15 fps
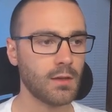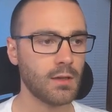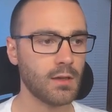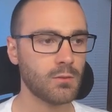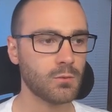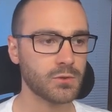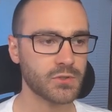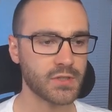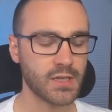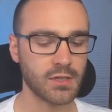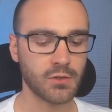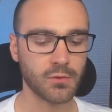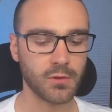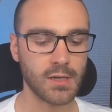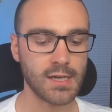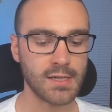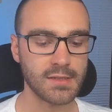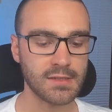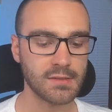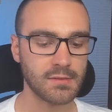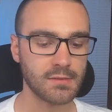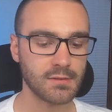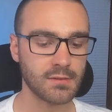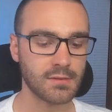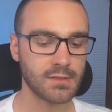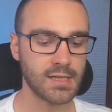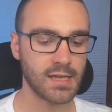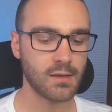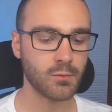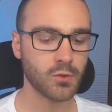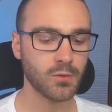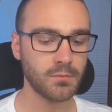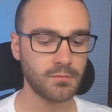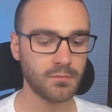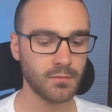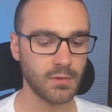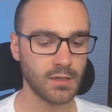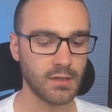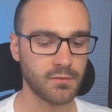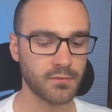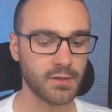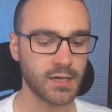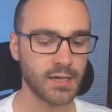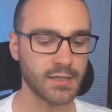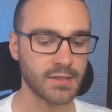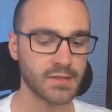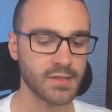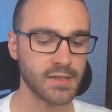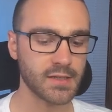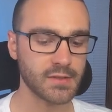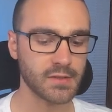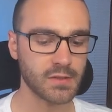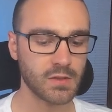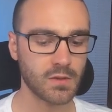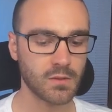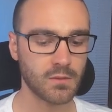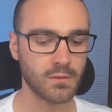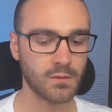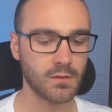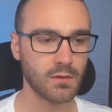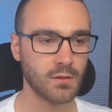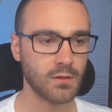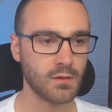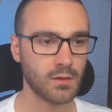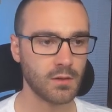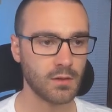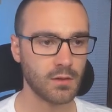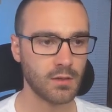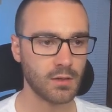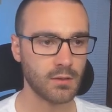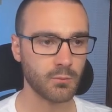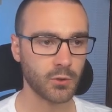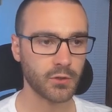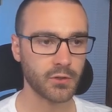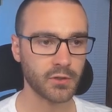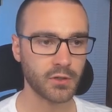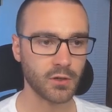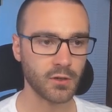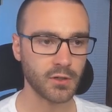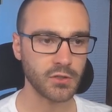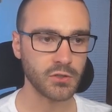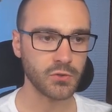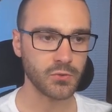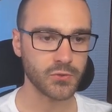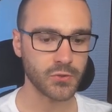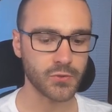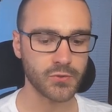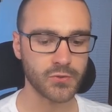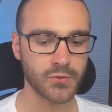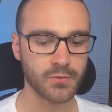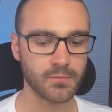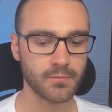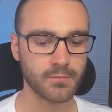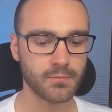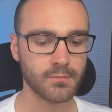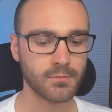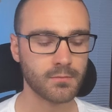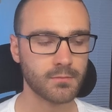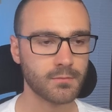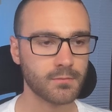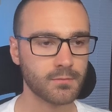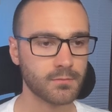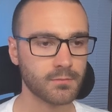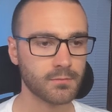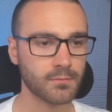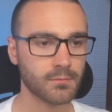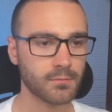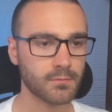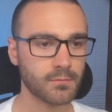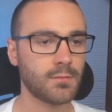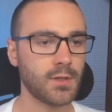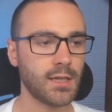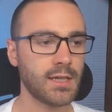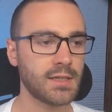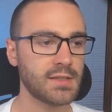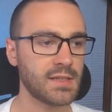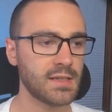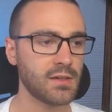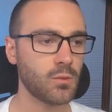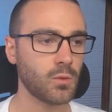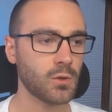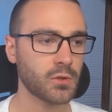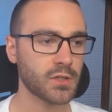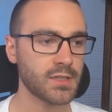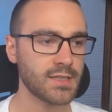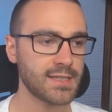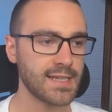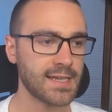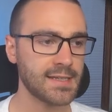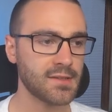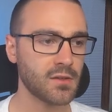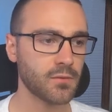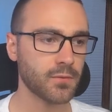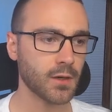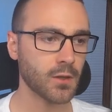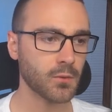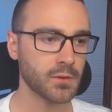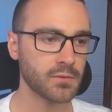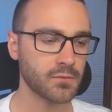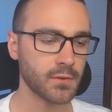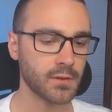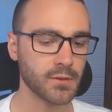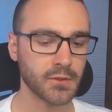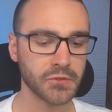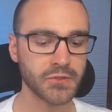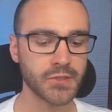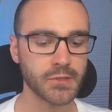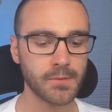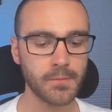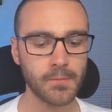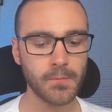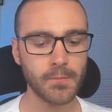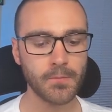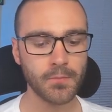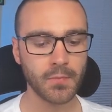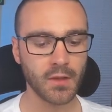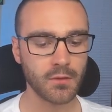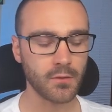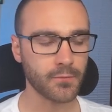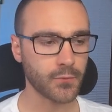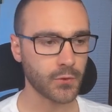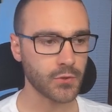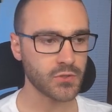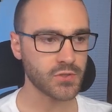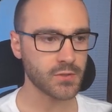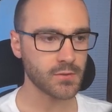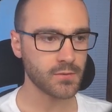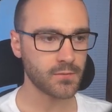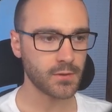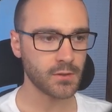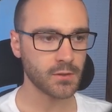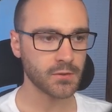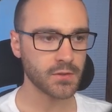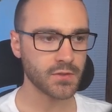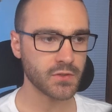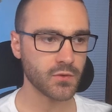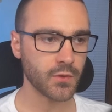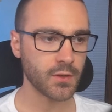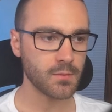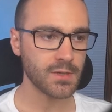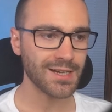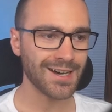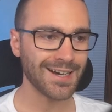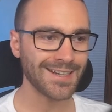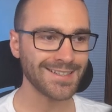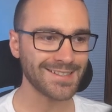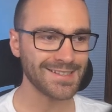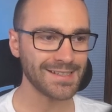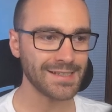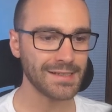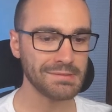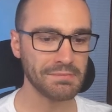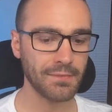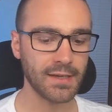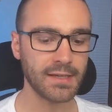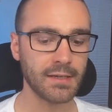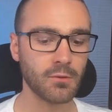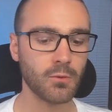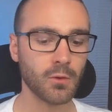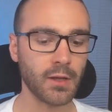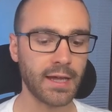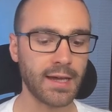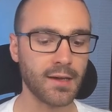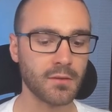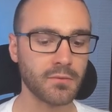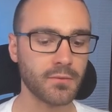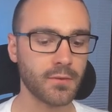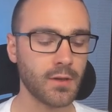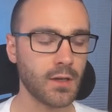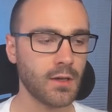And we'll say create table if not exists, and we're going to call it users. And it will contain the following fields. The first field is going to be ID, and it will have